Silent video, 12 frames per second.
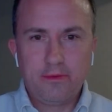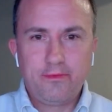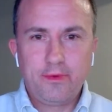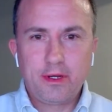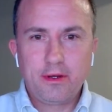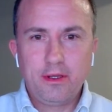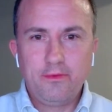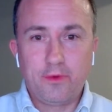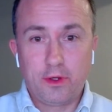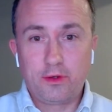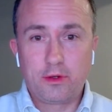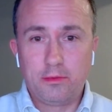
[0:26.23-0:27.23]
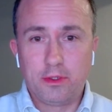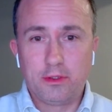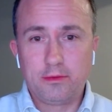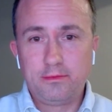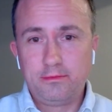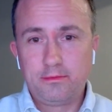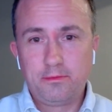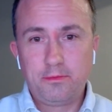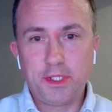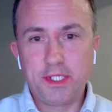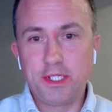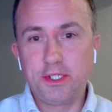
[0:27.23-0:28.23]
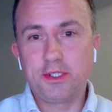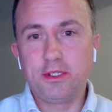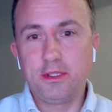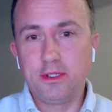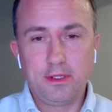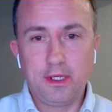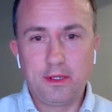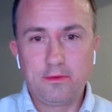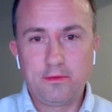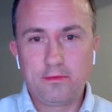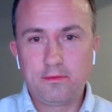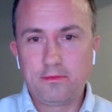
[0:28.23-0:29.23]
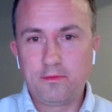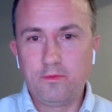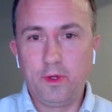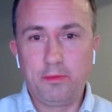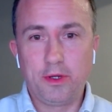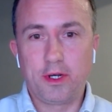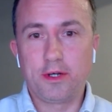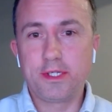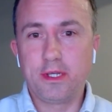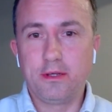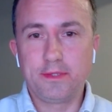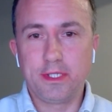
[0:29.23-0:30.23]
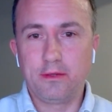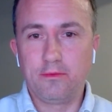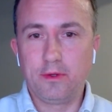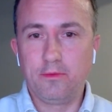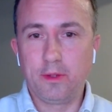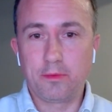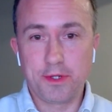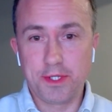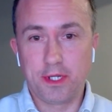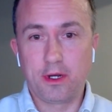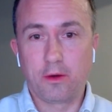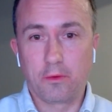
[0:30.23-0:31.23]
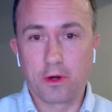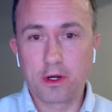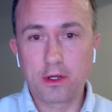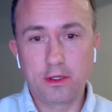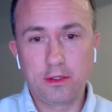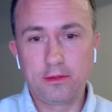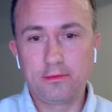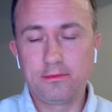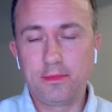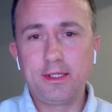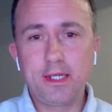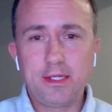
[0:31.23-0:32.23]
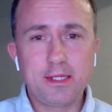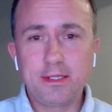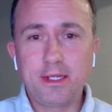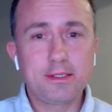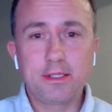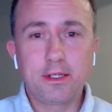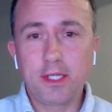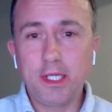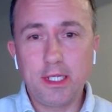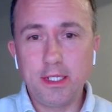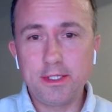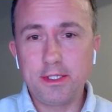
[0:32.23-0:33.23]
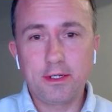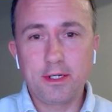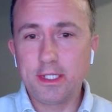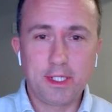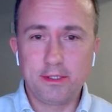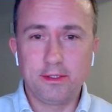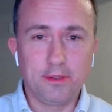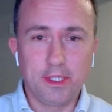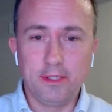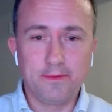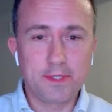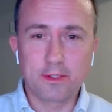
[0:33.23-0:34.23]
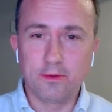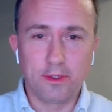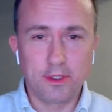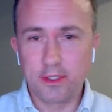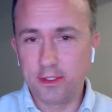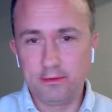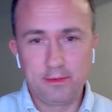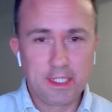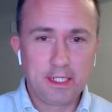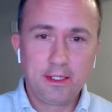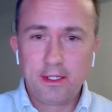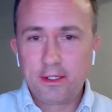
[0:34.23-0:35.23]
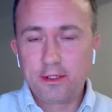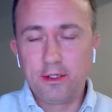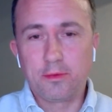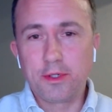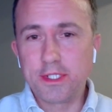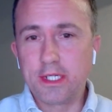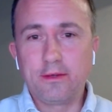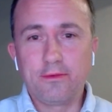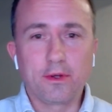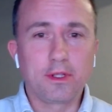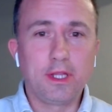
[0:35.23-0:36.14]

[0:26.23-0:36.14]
a very vulnerable position that we put ourselves in when we present our work. It doesn't necessarily get easier as you leave school and you're presenting for